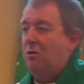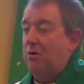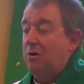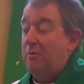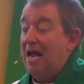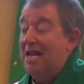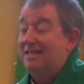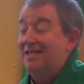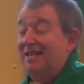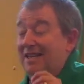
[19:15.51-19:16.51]
We are
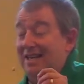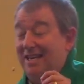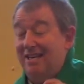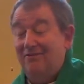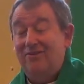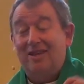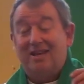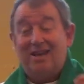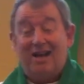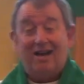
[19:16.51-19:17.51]
passing the gift
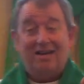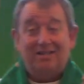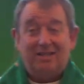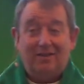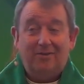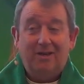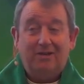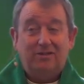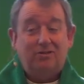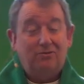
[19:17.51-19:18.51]
that God has given
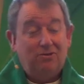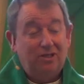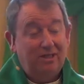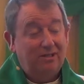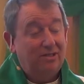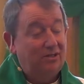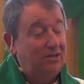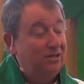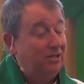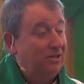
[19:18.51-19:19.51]
us through
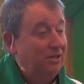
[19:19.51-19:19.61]
Jesus'